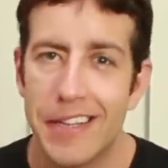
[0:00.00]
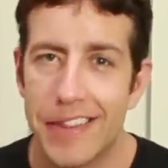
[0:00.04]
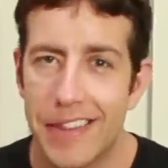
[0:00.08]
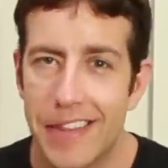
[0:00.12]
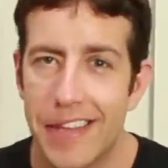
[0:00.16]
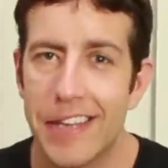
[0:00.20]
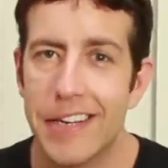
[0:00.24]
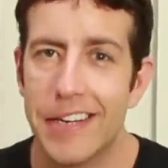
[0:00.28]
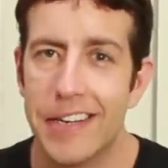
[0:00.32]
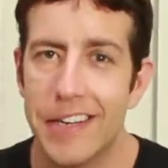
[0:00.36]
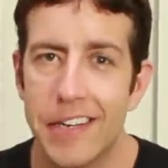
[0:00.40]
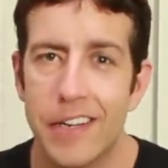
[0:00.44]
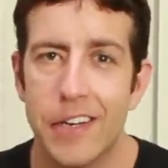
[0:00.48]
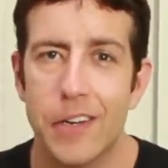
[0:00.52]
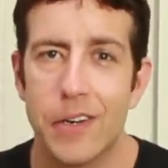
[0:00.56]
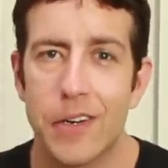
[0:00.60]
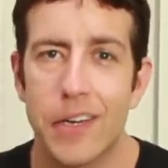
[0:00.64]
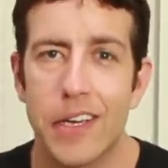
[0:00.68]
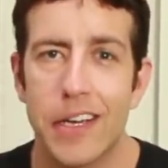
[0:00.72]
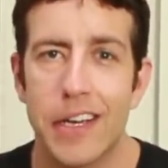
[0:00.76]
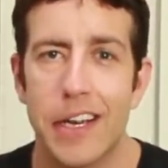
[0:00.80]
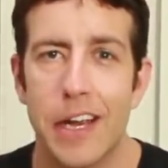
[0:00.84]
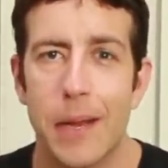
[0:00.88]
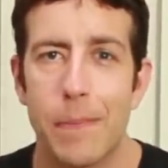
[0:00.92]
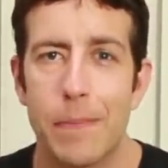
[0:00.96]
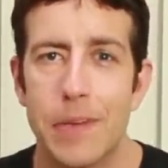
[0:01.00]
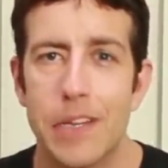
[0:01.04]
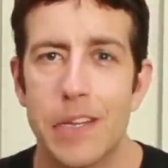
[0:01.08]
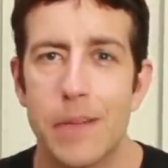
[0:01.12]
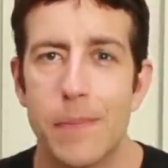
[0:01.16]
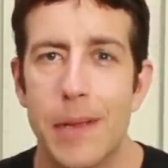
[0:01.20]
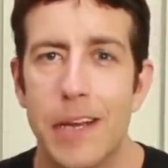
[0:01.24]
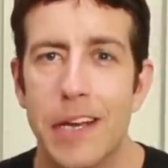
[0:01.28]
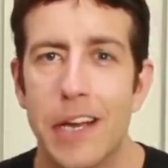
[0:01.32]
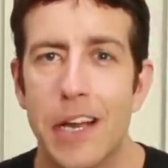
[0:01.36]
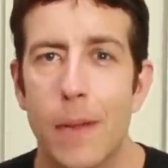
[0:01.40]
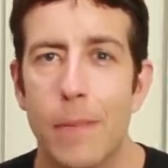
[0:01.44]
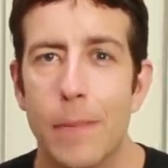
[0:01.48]
That, you know, getting up into the
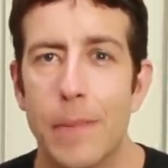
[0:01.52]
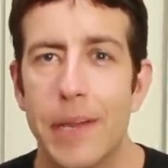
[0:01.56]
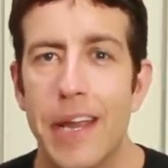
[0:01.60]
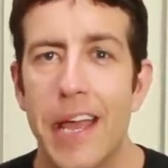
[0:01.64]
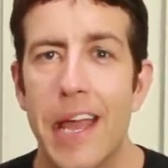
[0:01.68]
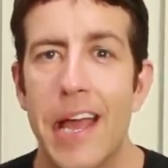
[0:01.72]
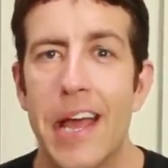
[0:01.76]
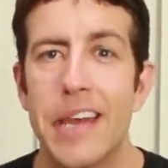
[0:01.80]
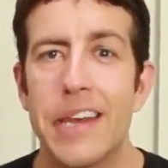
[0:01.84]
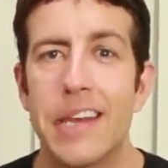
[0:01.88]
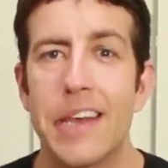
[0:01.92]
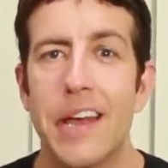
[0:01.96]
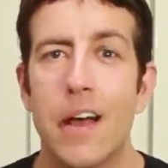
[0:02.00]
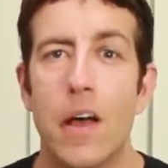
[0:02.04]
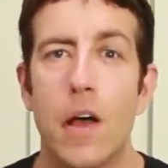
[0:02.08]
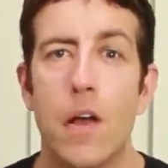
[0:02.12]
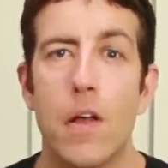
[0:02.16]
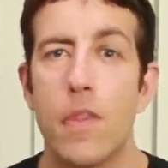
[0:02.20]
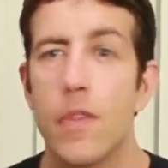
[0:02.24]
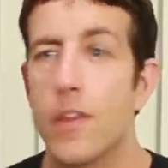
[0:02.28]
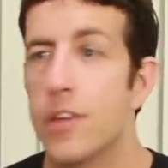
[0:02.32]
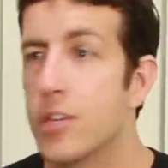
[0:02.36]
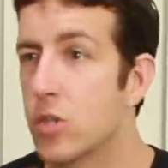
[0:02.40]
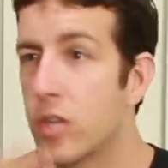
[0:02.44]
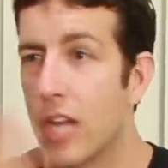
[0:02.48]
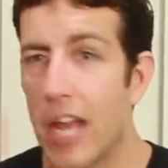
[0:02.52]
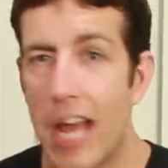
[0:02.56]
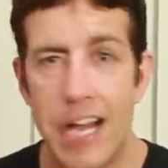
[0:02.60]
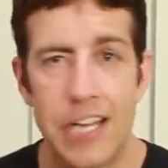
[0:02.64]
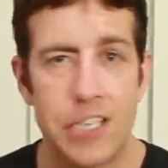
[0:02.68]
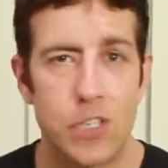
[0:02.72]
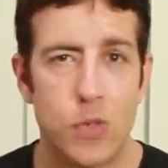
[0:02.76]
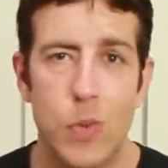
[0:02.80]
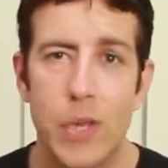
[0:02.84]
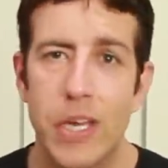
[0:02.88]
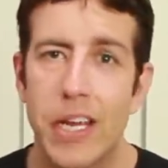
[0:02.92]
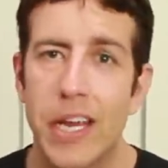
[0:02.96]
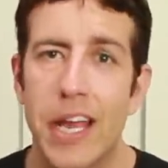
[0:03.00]
main company. And uh, this
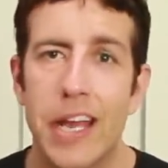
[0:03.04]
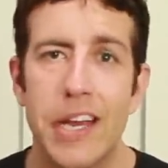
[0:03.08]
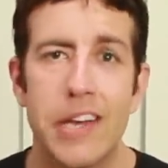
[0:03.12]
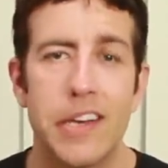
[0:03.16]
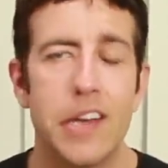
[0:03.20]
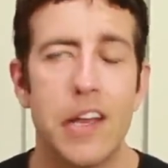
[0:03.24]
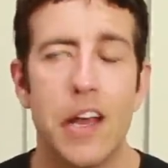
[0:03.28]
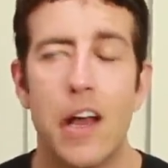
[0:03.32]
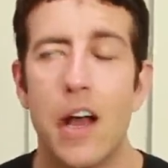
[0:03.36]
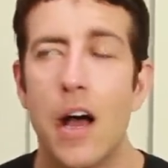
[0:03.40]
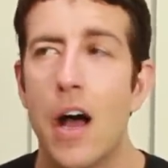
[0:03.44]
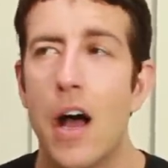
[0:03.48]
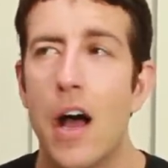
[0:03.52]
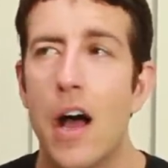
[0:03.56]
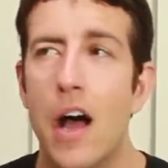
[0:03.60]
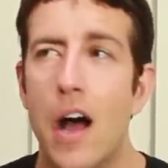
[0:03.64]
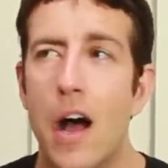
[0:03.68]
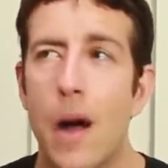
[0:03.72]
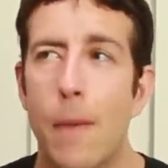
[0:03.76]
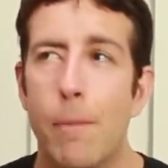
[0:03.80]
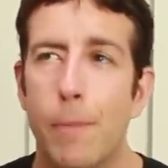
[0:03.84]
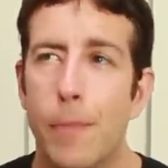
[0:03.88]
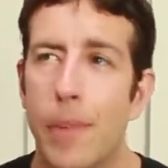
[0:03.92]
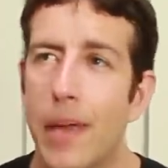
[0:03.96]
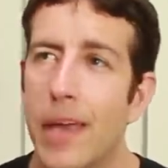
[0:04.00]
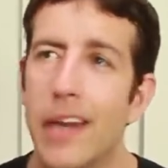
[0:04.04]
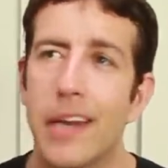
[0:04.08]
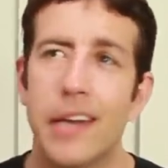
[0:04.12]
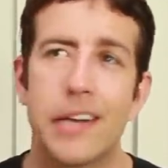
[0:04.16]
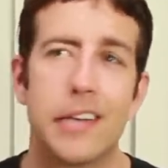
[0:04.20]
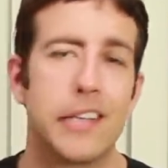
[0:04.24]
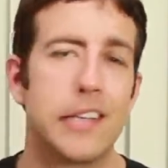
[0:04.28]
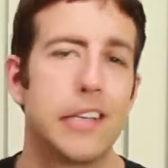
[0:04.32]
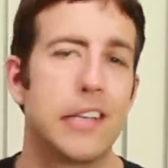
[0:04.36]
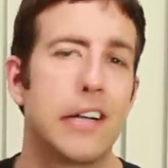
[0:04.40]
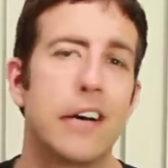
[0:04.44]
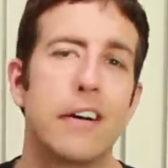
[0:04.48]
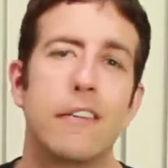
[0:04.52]
last weekend, a
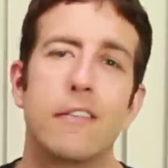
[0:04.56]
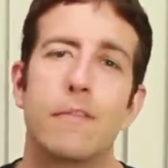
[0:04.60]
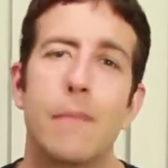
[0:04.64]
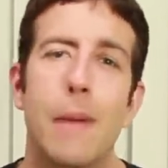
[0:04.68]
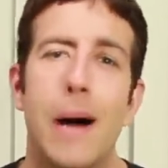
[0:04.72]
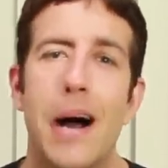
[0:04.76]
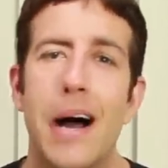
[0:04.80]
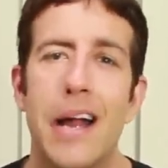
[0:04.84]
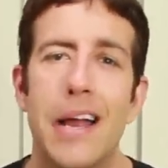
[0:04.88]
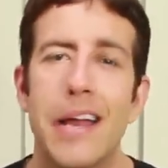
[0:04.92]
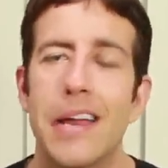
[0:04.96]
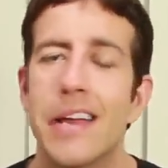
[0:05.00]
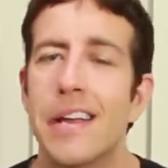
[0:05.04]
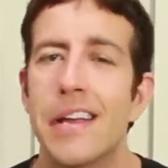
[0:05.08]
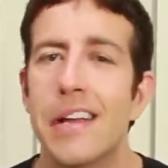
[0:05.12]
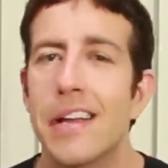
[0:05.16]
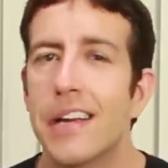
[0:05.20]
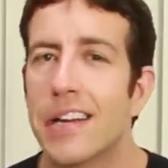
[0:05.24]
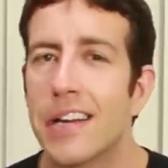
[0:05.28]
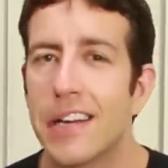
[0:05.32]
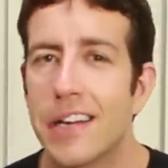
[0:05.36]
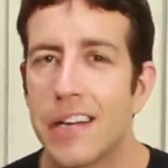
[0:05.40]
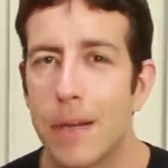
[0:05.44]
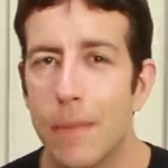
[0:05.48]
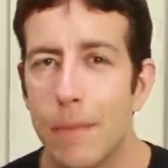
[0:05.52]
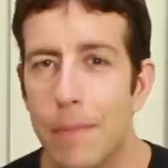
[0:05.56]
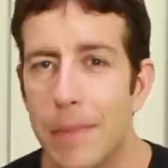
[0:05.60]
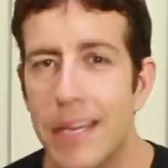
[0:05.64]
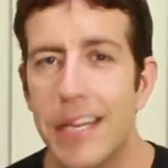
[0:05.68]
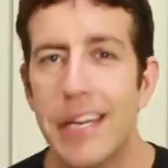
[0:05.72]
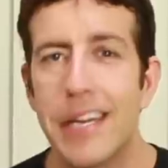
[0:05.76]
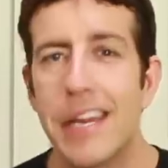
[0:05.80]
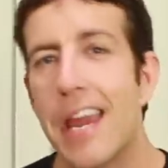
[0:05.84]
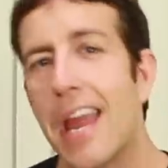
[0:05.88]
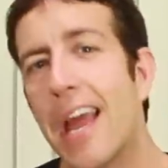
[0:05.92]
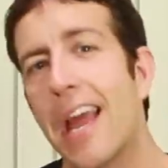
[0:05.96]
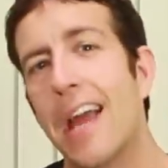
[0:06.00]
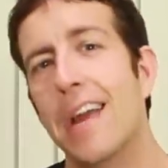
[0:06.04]
pinnacle of my
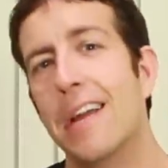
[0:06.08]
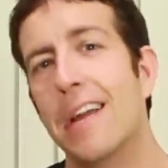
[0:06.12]
comedic